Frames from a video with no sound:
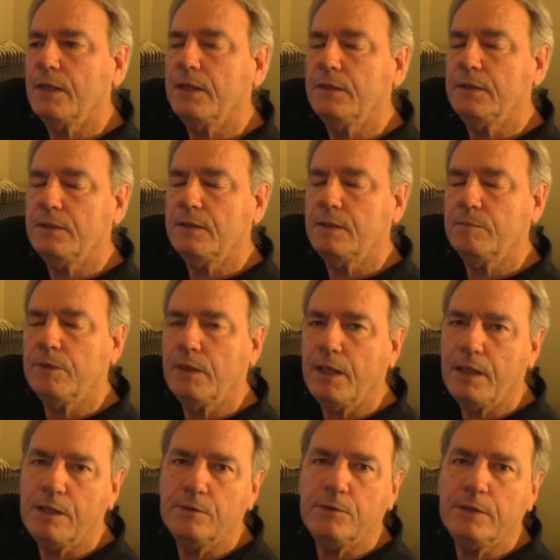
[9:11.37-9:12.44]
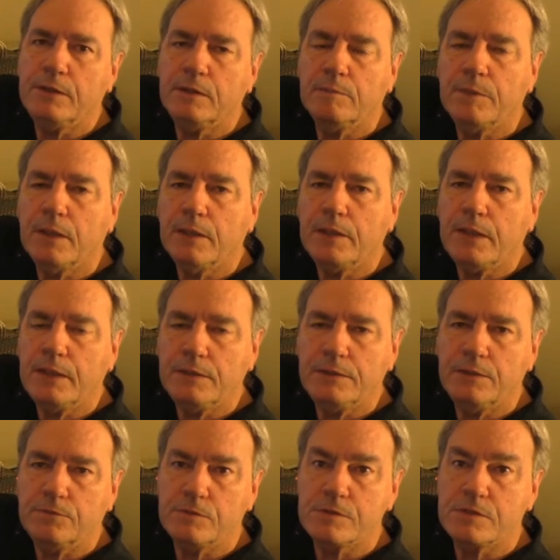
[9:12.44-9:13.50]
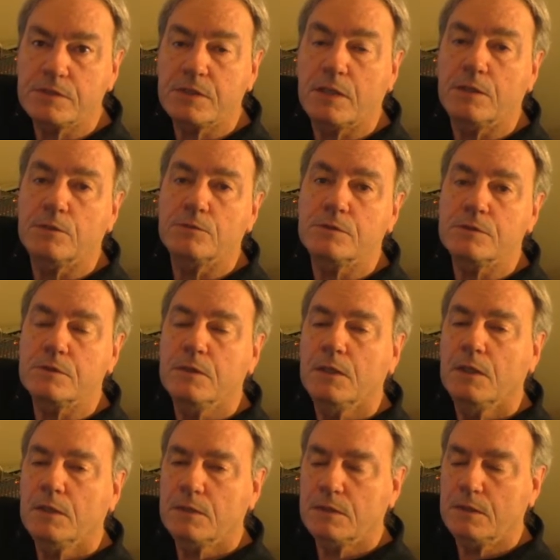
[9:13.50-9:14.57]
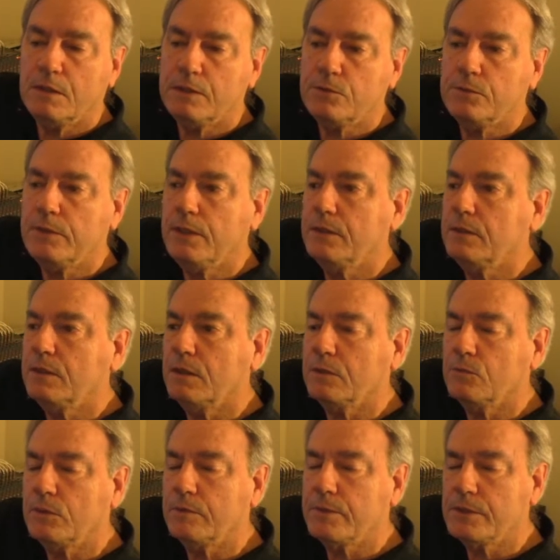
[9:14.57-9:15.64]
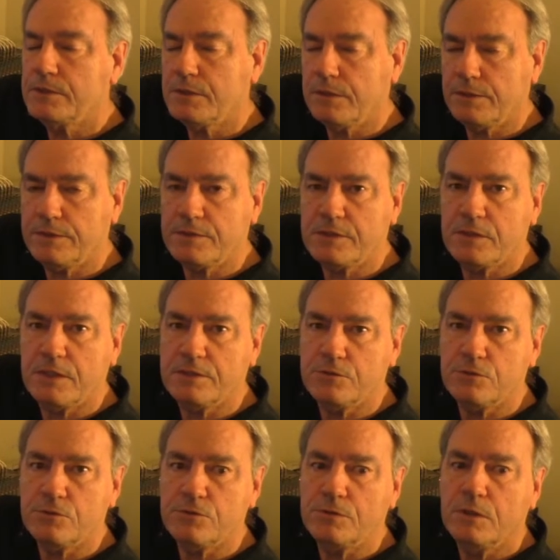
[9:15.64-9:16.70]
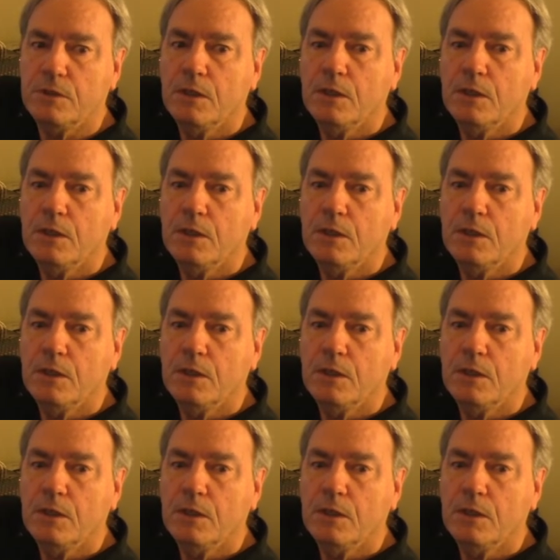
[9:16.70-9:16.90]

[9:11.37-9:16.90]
I ended up layering about 8 different sounds that I created on one of my synthesizers